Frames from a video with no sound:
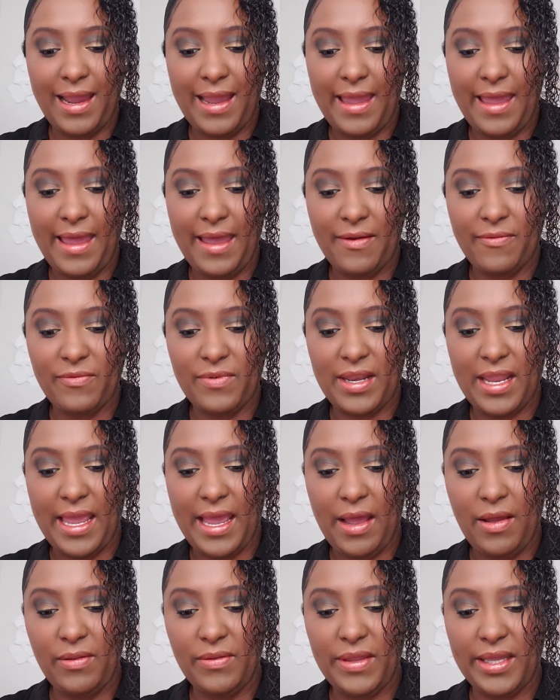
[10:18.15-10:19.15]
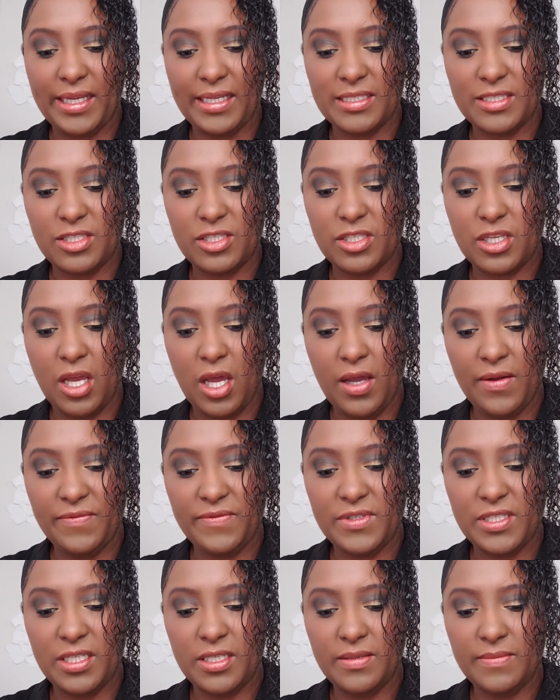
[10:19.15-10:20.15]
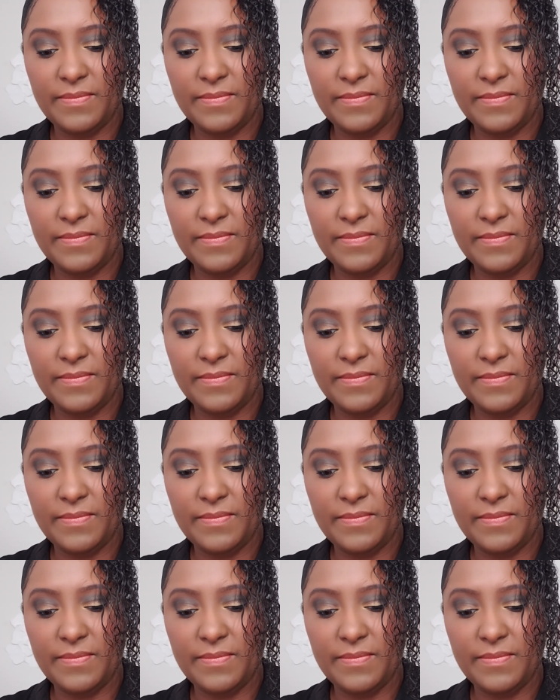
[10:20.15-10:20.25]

I have now, like a soft